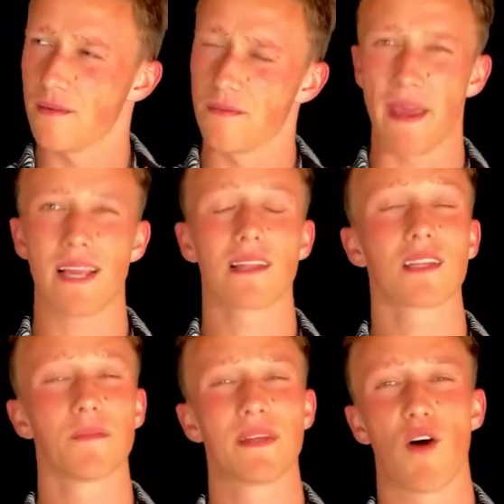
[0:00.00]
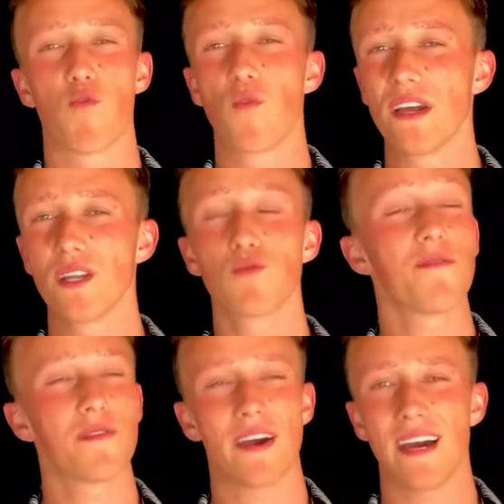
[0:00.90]
make a little bit of wind
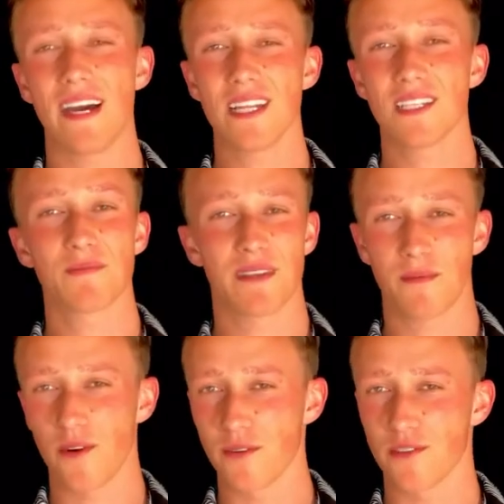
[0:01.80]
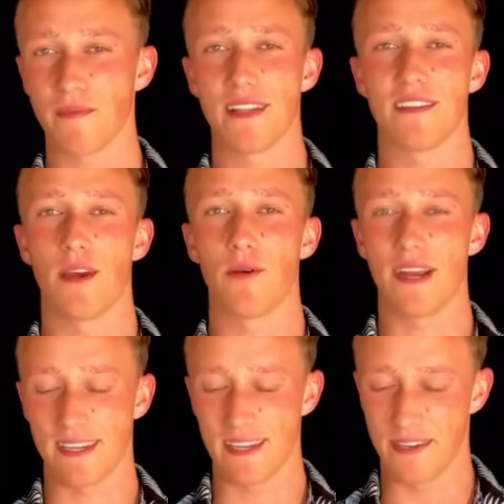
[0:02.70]
with your hands, but I'm going to smell it
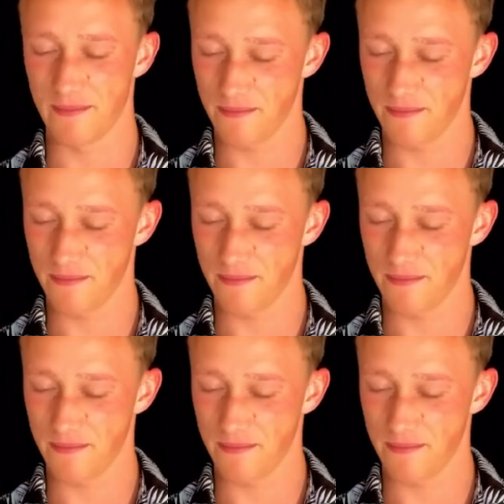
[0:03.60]
directly.